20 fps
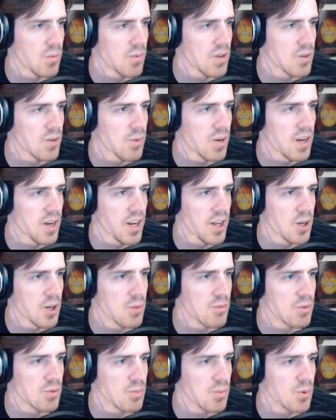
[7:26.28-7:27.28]
Why did I hope
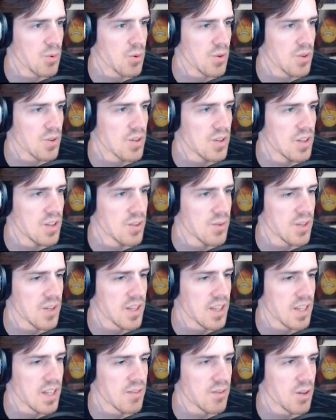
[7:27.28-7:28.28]
for more? That's what I
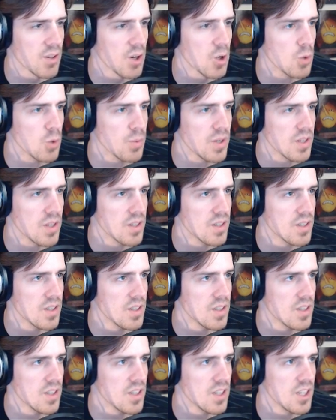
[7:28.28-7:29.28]
get for
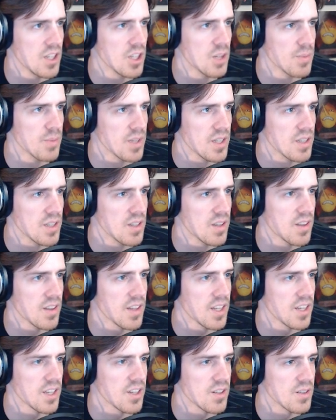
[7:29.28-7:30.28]
hoping. Heal me!
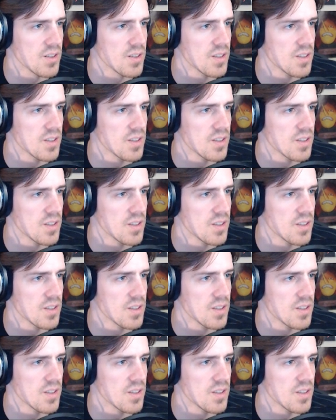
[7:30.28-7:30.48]
Thank you.